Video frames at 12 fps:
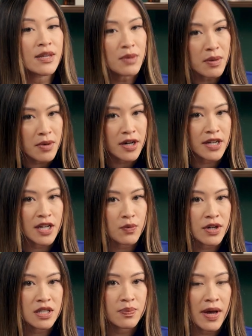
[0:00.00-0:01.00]
Email marketing
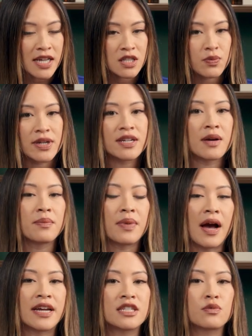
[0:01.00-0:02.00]
works best when
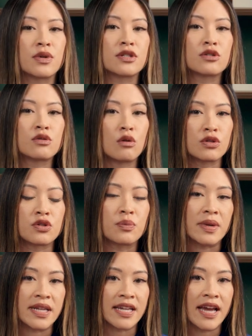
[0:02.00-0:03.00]
combined with social
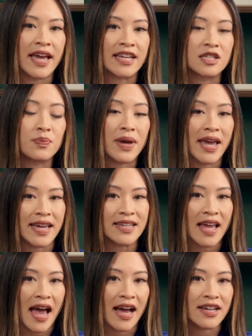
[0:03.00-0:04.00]
media and
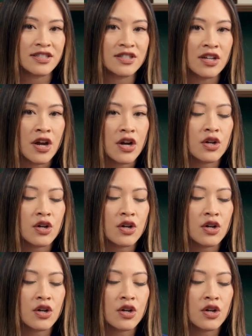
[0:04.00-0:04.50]
paid ads,